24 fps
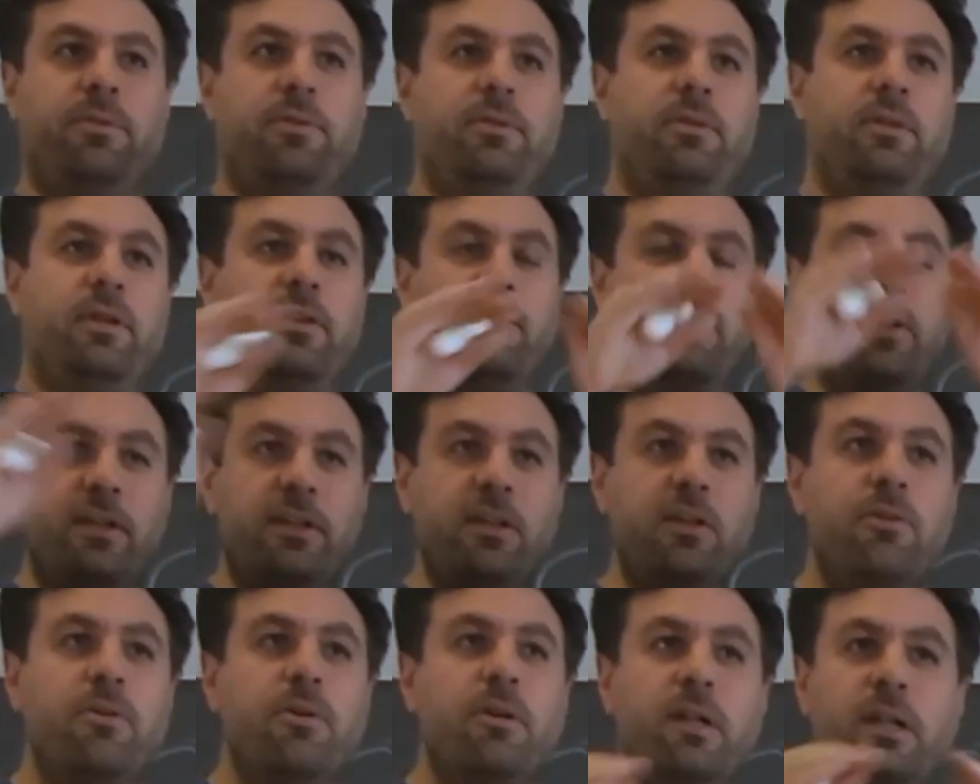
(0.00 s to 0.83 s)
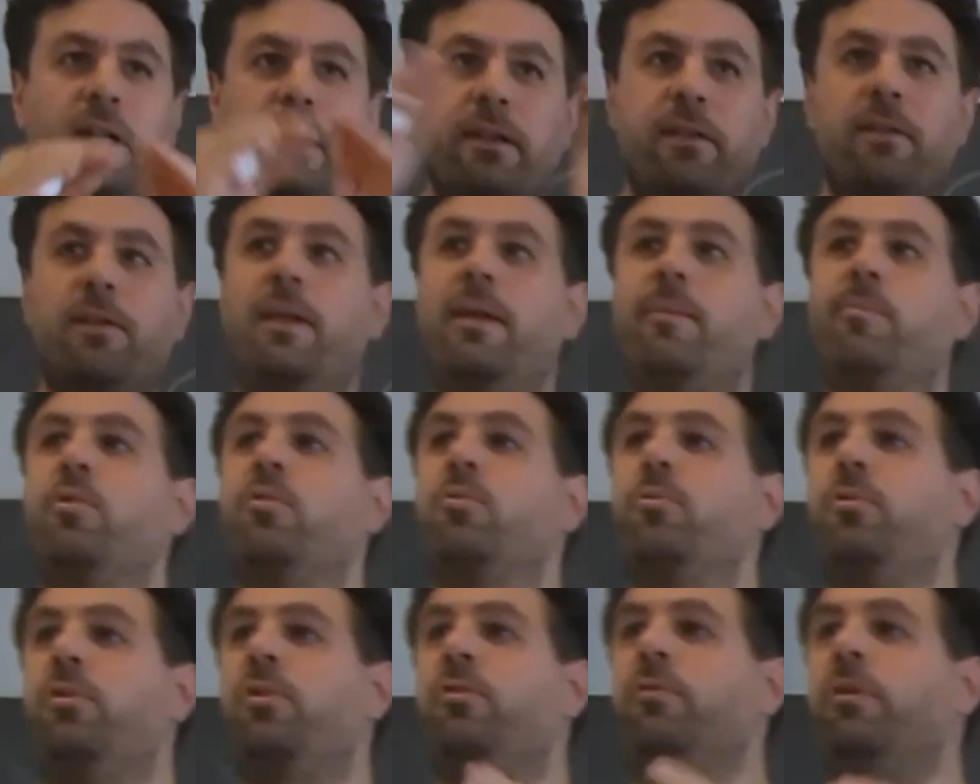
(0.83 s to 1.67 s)
exactly your little
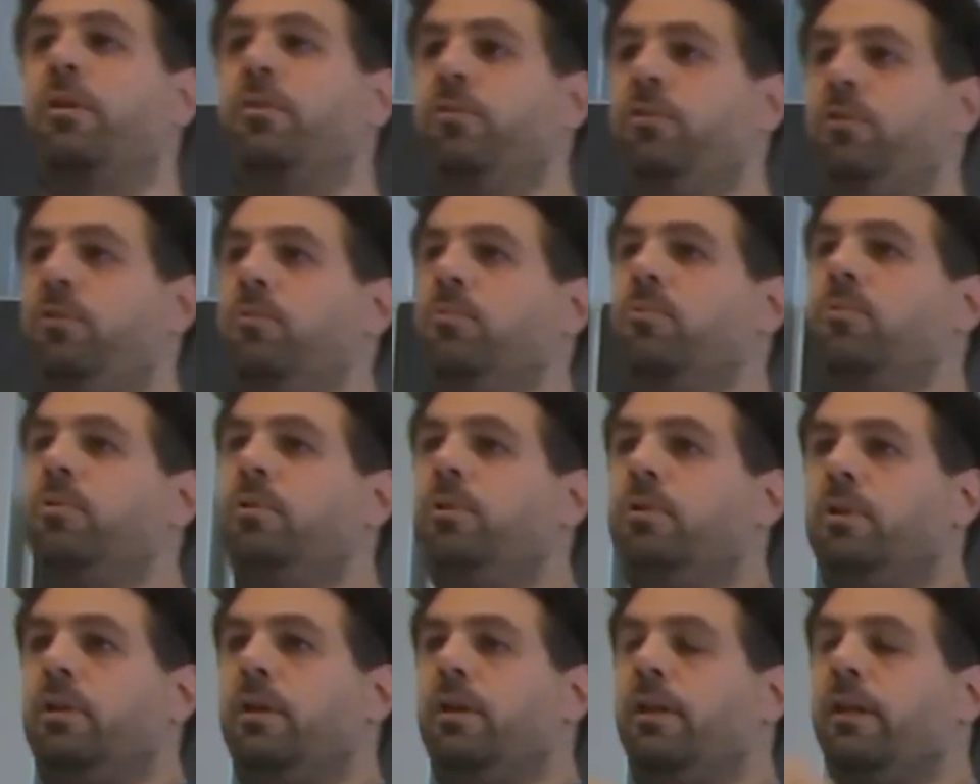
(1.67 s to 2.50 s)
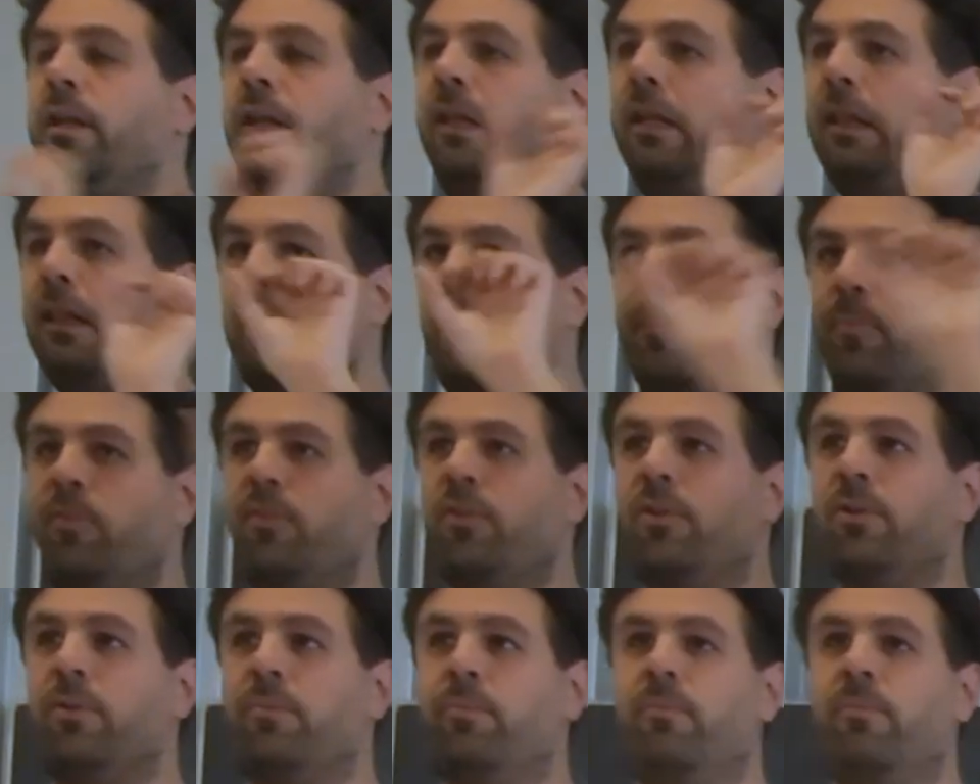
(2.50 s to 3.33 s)
neighborhood around you and a little
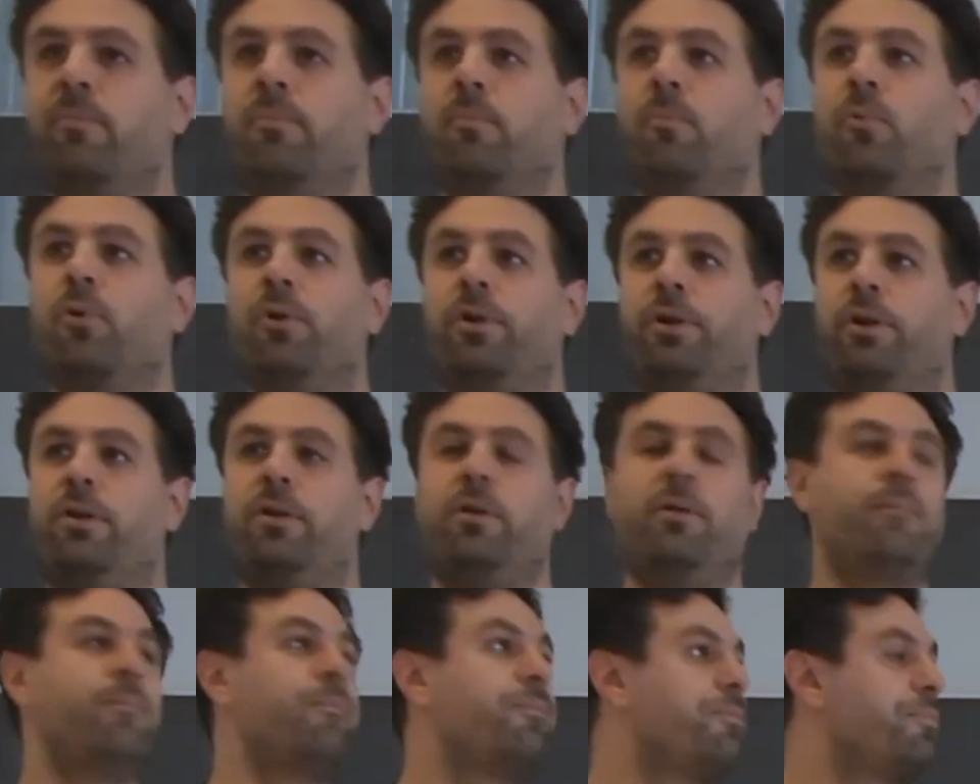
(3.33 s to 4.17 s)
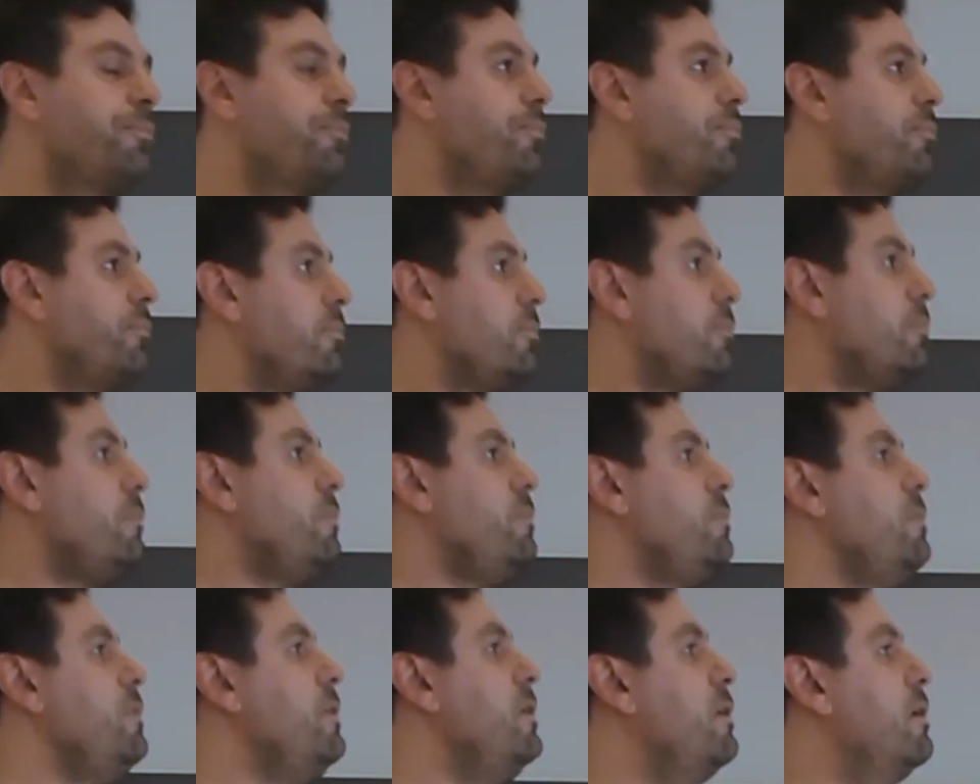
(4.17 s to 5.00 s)
epsilon more.
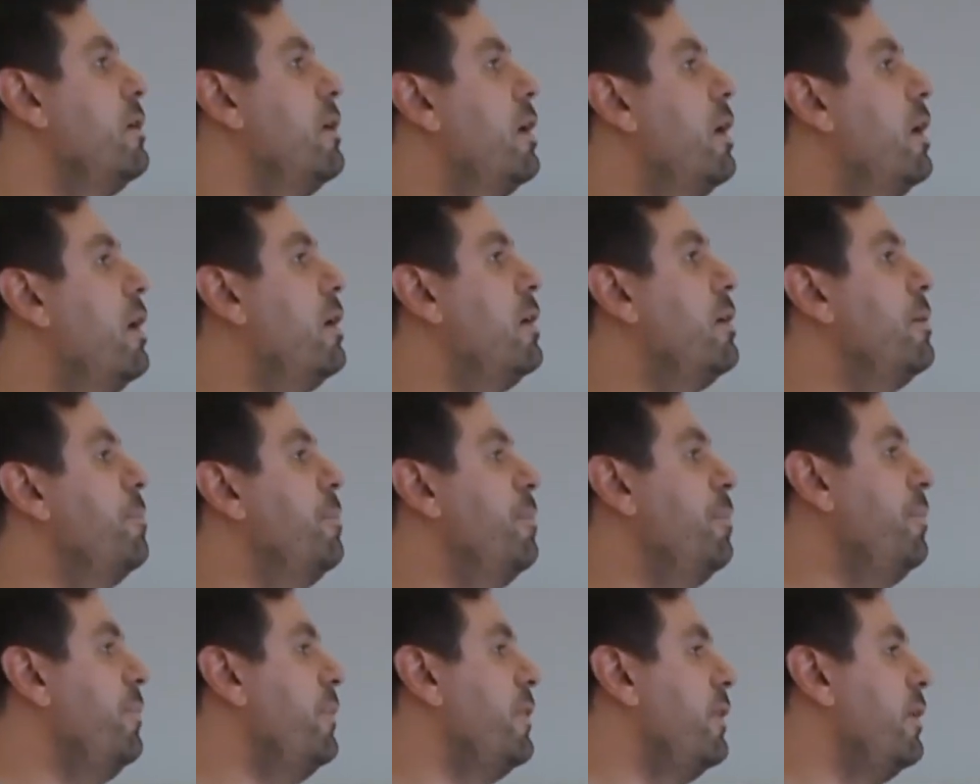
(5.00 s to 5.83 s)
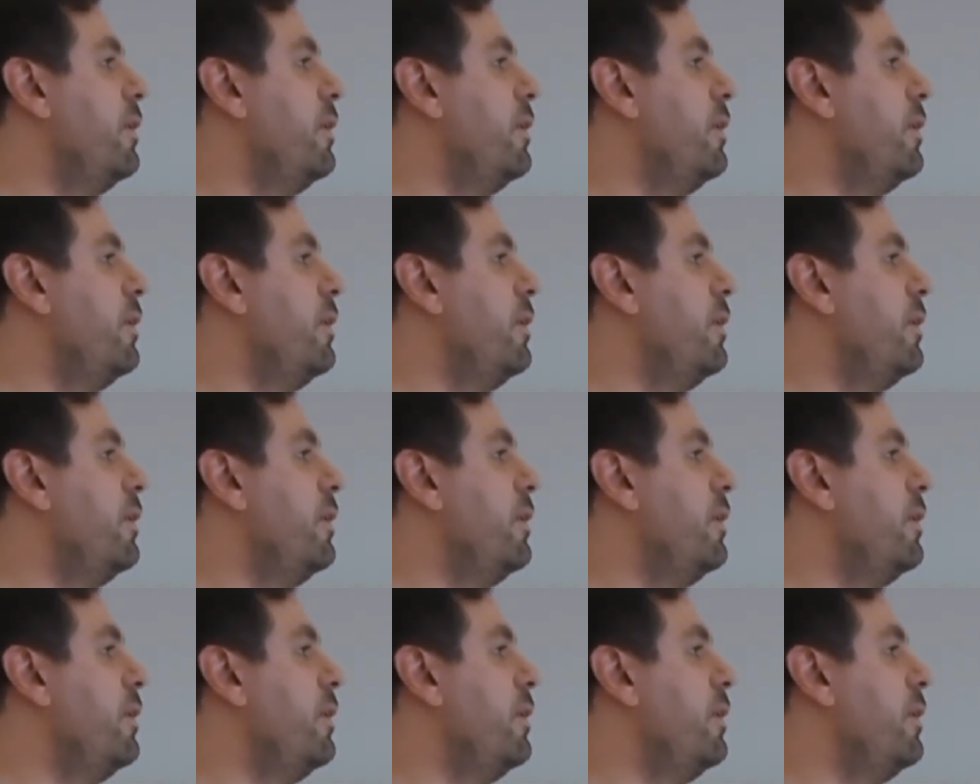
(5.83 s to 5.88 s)
Yeah,